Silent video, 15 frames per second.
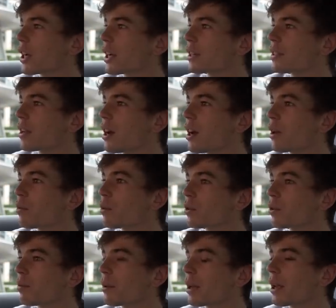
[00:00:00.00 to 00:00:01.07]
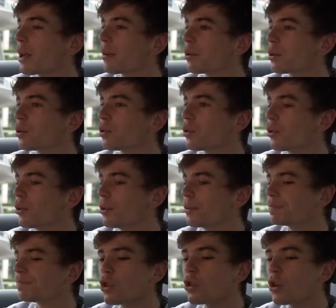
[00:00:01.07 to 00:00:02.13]
as, I want to be able
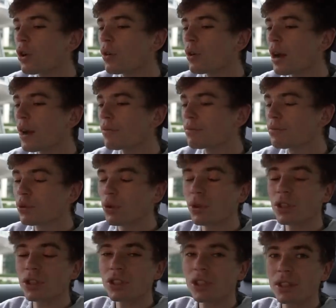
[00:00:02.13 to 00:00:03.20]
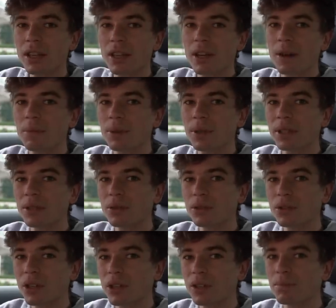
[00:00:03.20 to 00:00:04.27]
to, you know, I've brought a certain company to a
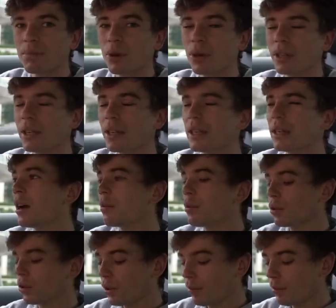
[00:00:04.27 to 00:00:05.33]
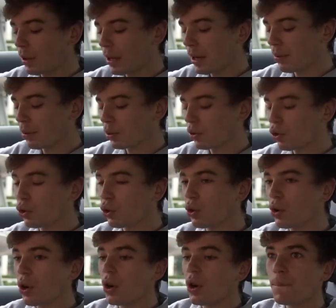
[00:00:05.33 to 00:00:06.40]
certain point. I want to have been able to
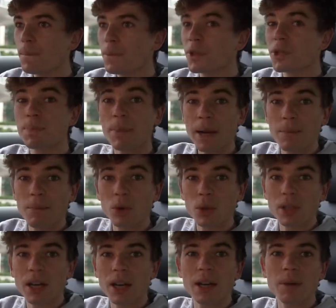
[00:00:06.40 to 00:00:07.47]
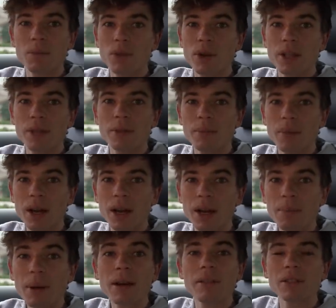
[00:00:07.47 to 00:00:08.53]
spend more time with my
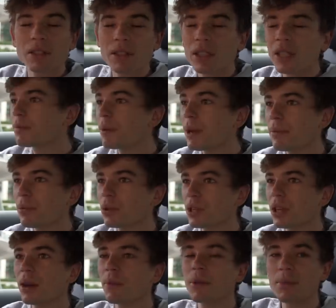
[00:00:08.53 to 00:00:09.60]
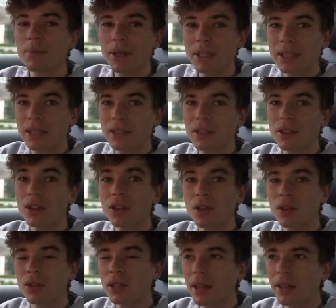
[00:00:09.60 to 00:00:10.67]
parents, spend more time with my sister,
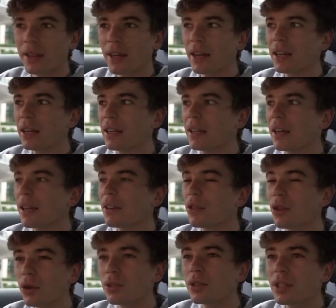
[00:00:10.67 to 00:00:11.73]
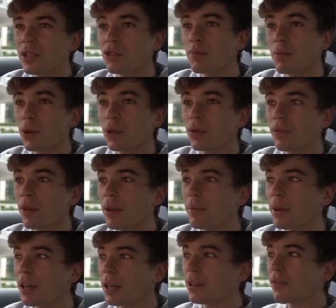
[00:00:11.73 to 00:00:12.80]
goals like that. And those things motivate
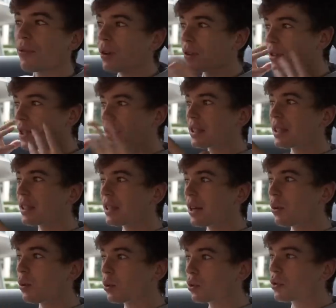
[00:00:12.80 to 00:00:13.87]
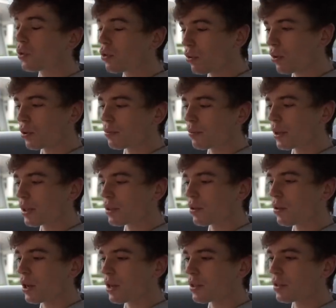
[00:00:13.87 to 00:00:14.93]
me. And as far as I see it, that also grows me
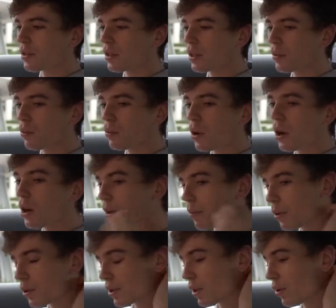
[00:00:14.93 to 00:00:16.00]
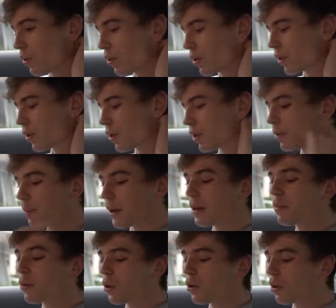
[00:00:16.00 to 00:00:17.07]
as in work, because in order to
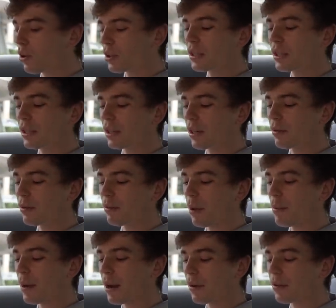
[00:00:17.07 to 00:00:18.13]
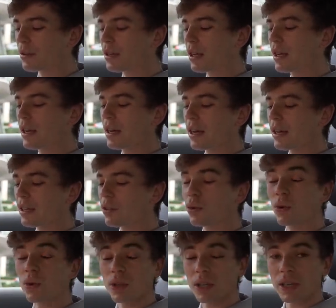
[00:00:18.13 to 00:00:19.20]
spend more quality time with my parents, I need
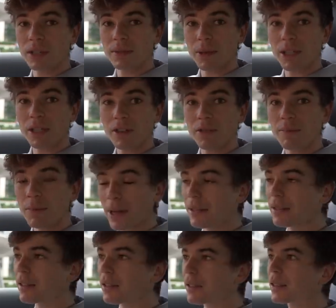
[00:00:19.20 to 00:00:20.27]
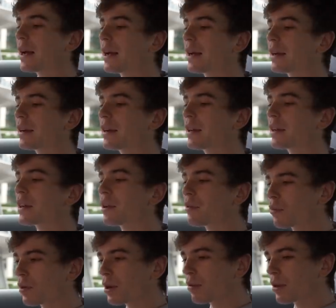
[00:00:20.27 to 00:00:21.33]
to organize myself better. And it
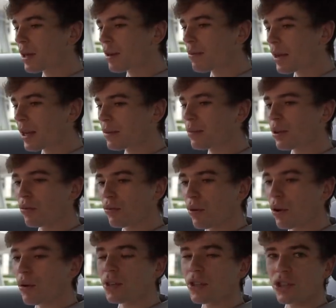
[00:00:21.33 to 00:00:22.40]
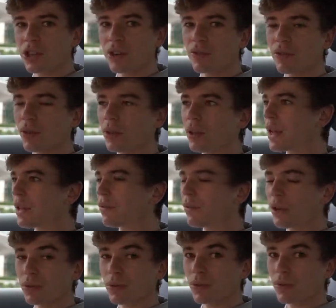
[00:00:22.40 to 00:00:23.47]
really makes me grow in general, as
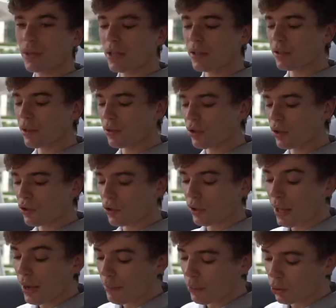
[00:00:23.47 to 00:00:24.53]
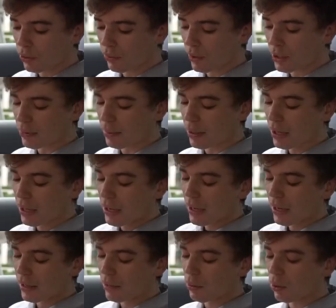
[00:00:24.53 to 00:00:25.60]
far as all of that's concerned. So that motivates me.
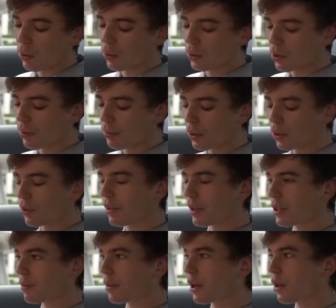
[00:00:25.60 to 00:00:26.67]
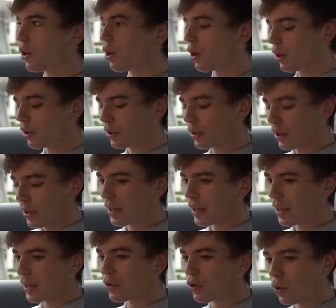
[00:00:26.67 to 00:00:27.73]
I think what also motivates me a lot
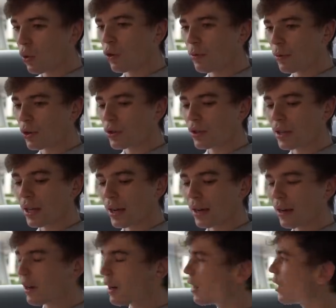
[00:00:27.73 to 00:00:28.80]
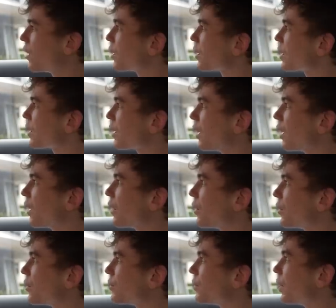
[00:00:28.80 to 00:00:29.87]
is almost that side
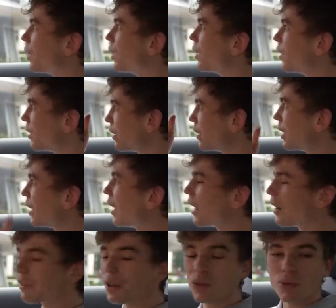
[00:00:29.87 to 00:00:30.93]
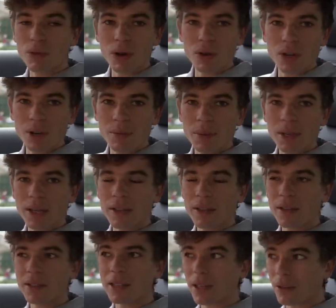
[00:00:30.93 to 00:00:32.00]
of having grown up in
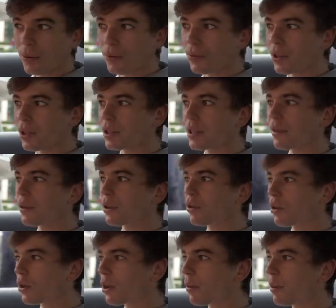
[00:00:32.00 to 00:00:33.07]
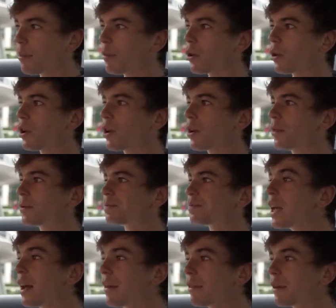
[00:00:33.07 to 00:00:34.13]
the south of France, having grown up in Monaco,
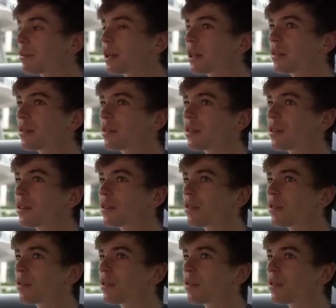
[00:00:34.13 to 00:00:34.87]
having been